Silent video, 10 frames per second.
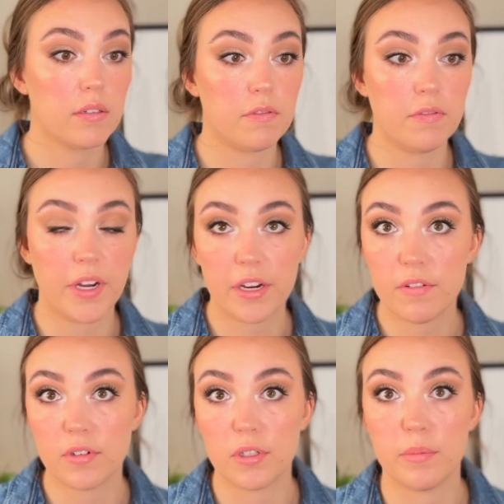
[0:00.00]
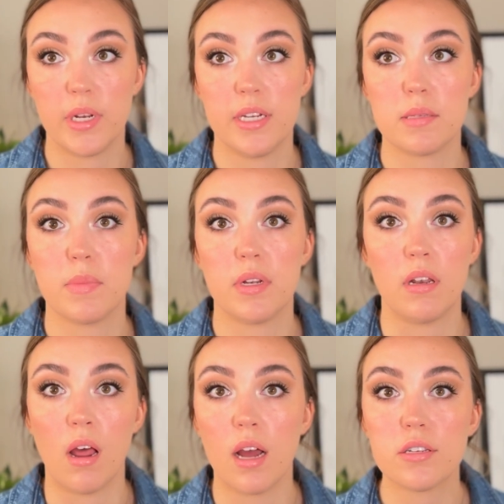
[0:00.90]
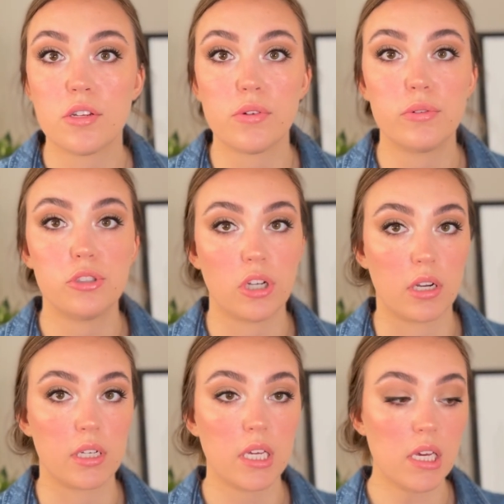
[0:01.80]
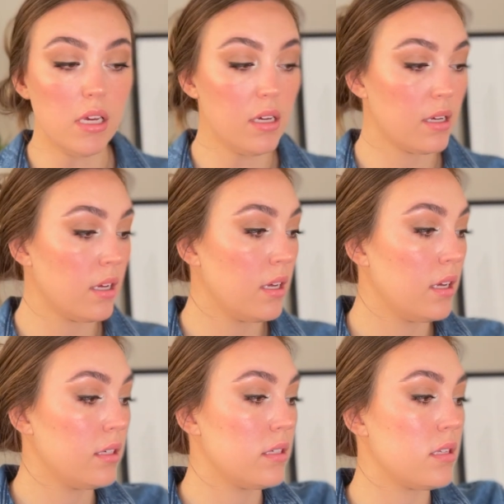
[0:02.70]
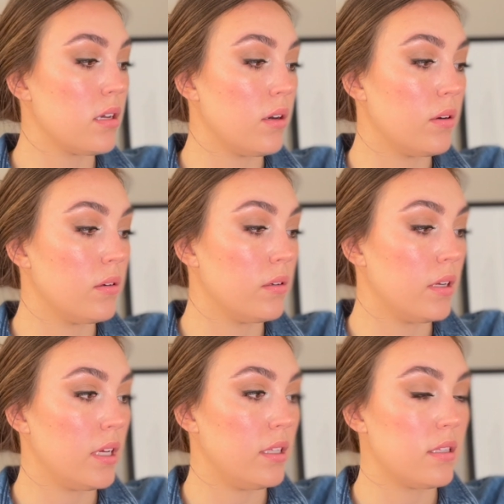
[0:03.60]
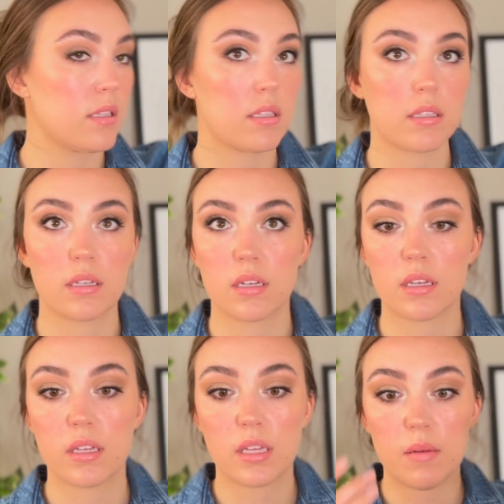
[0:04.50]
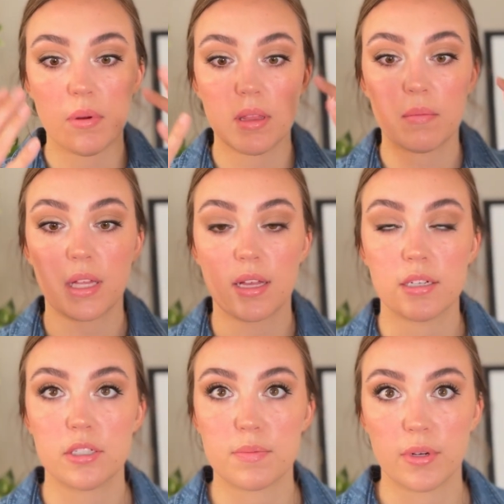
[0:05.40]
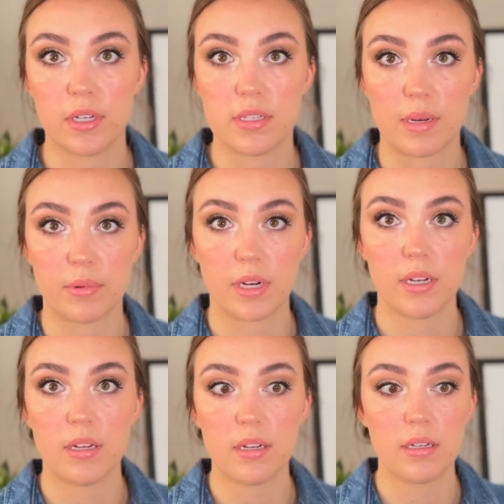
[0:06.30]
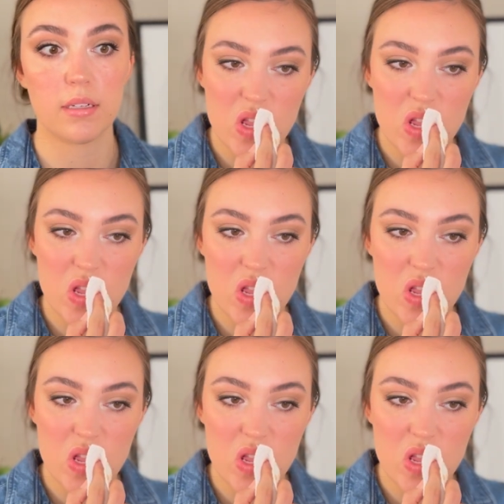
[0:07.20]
Very voluminous, but not too chunky. So it's keeping my lashes pretty separated.